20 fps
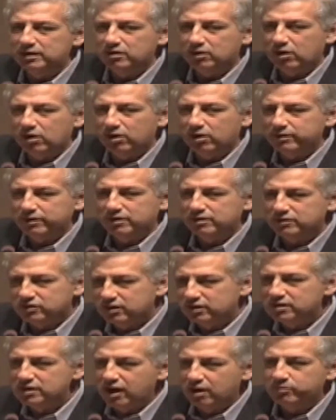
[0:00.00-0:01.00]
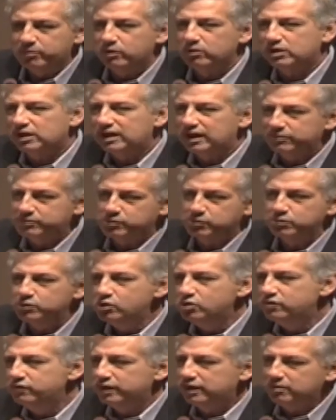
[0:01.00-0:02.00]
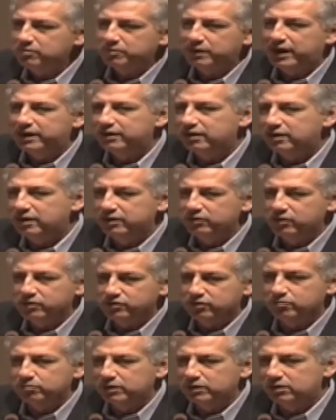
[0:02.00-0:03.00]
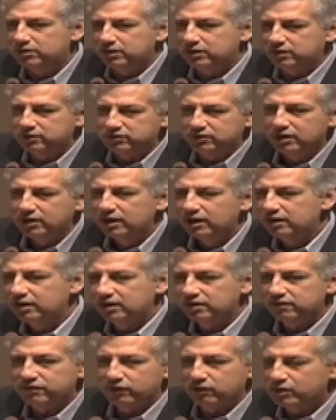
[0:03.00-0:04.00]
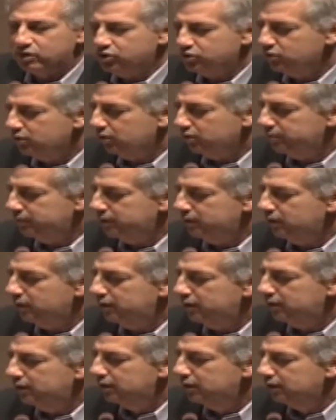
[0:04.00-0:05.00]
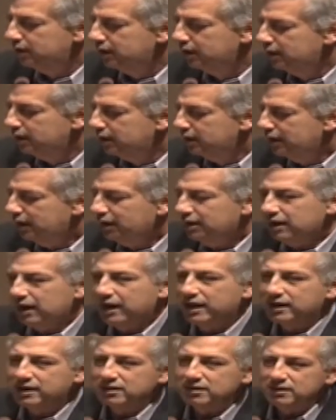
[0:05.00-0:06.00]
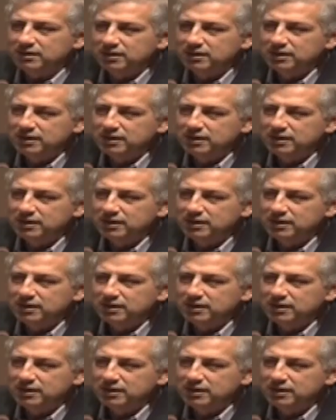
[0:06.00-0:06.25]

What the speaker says: there are. I mean, the number keeps moving by the hundreds of millions in a very short period. And